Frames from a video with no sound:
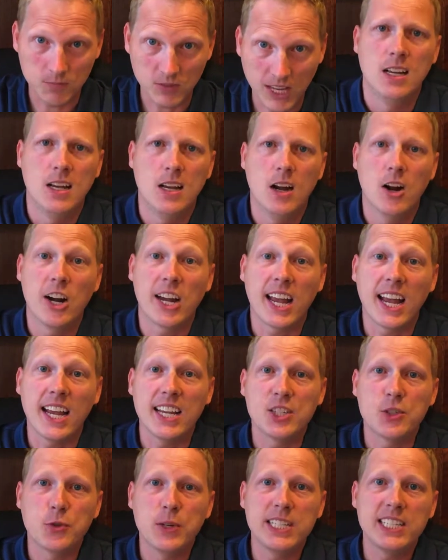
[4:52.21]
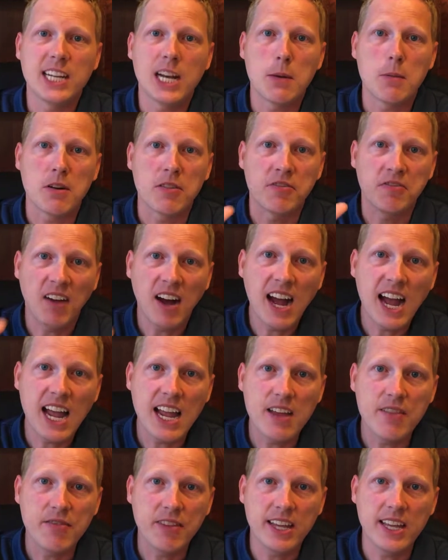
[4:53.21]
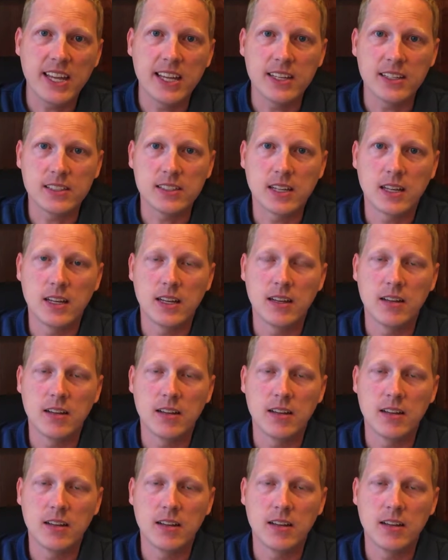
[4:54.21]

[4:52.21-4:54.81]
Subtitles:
All right, guys, reason number 5 is